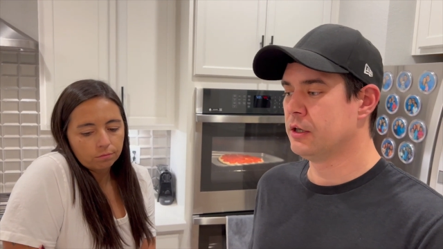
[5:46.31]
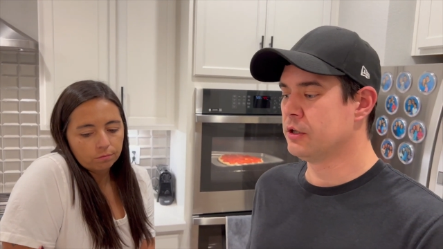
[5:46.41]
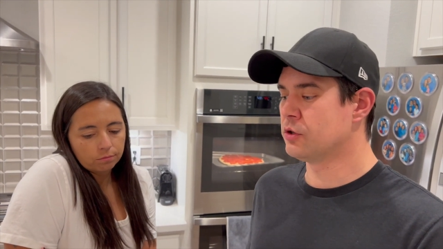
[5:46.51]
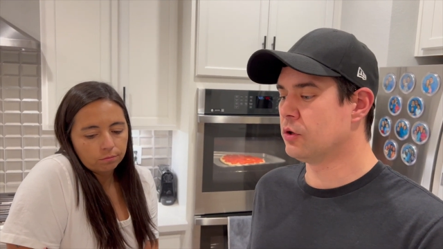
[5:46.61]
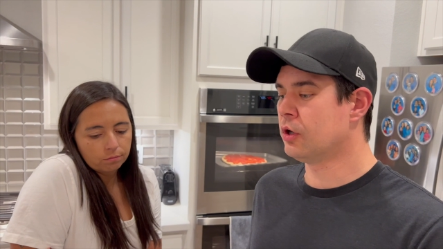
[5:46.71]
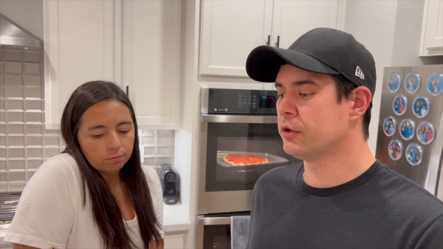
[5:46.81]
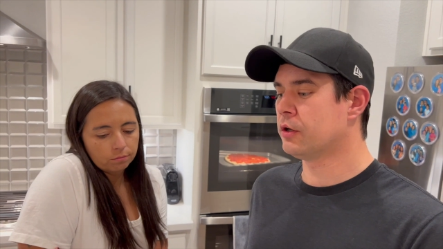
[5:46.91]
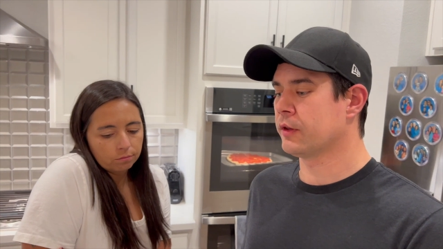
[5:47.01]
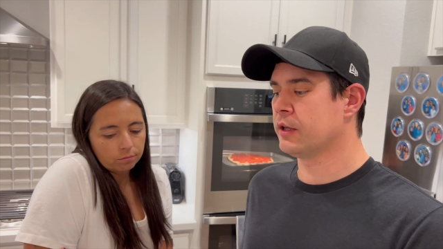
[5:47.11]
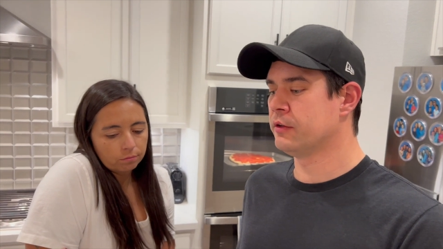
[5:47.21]
Speaker 1: So all in
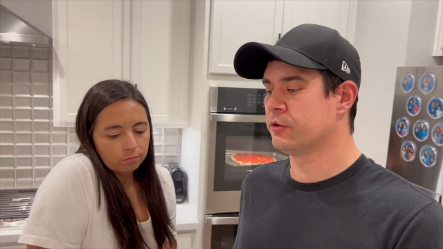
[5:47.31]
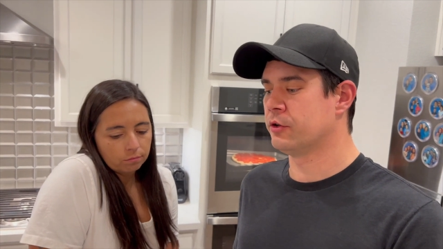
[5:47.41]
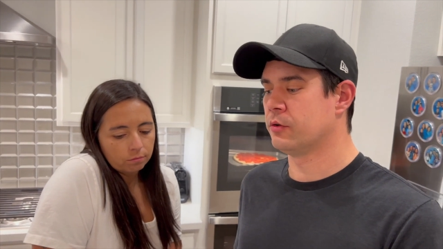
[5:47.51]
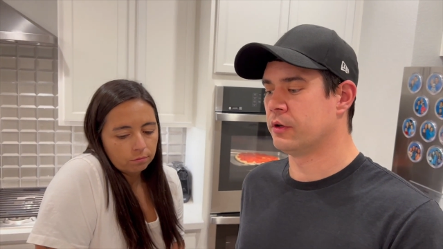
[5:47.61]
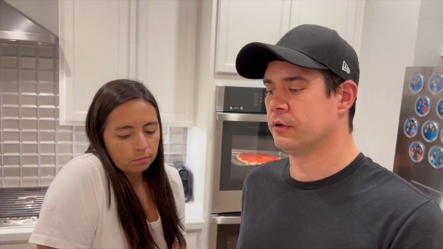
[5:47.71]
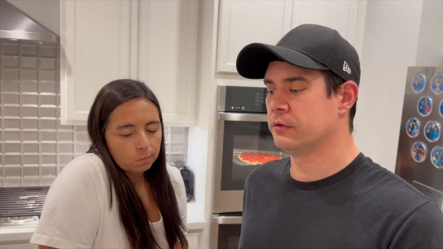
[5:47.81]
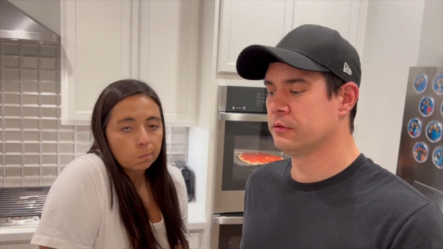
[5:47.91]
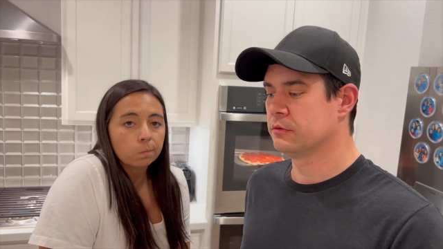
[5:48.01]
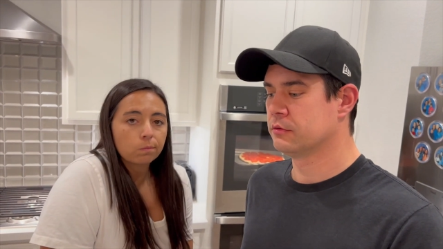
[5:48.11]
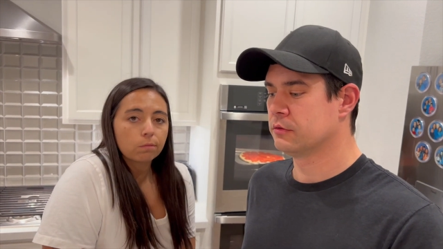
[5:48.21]
all, the kids are doing
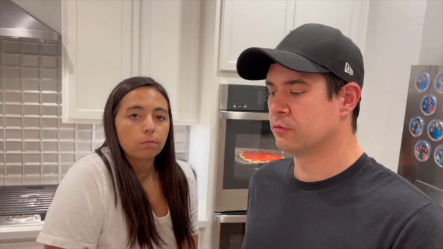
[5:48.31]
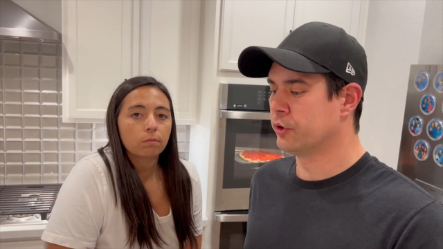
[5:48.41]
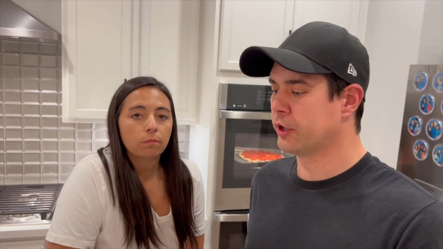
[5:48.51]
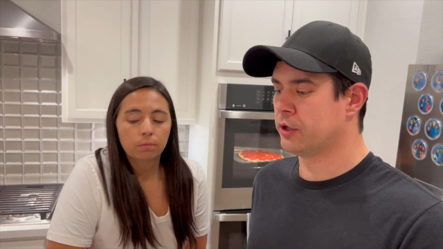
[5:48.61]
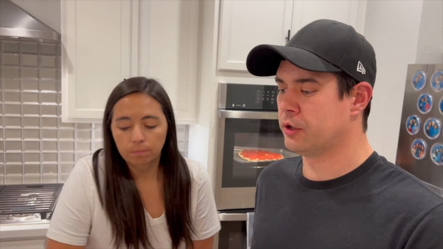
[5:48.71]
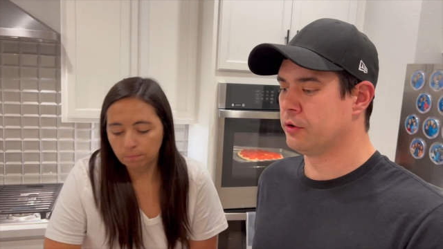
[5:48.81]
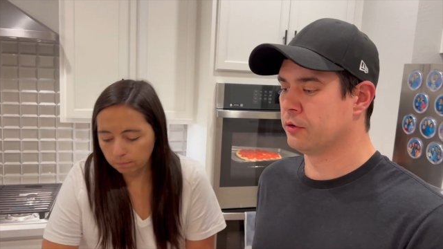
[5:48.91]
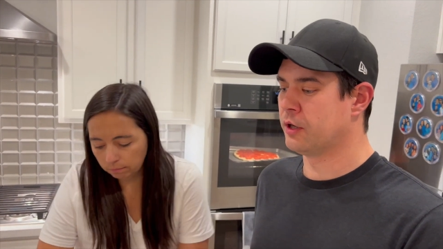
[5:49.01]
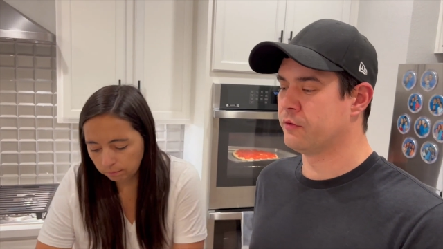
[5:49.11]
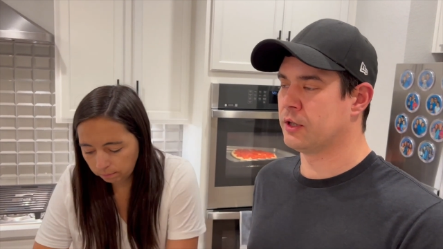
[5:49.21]
really good. They're
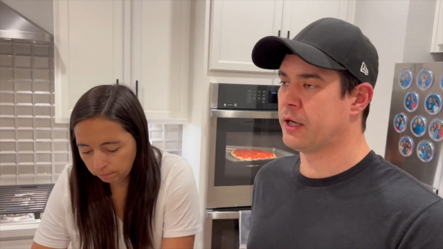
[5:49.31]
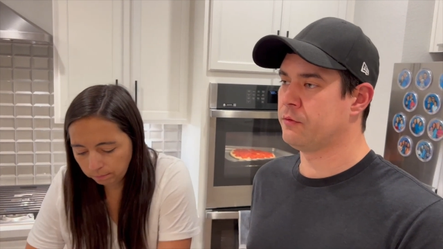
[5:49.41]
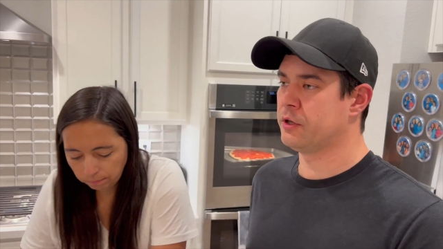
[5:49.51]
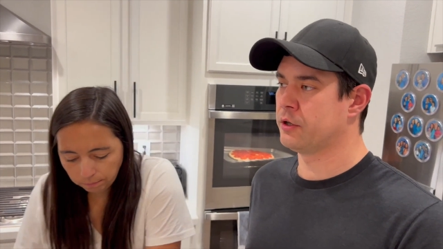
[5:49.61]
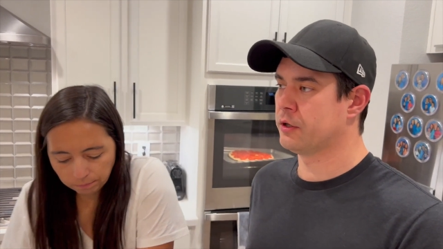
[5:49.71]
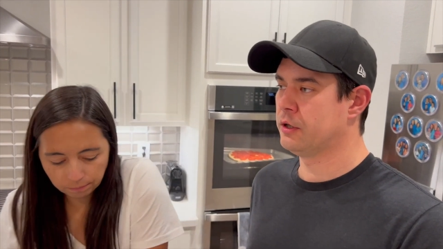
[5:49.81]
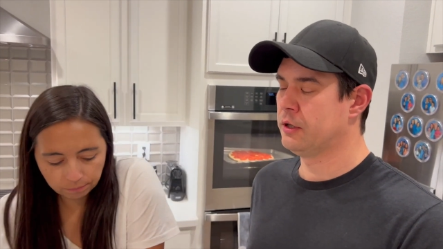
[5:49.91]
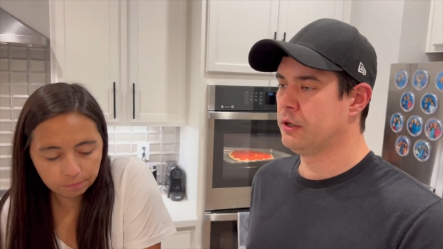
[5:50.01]
loving life here.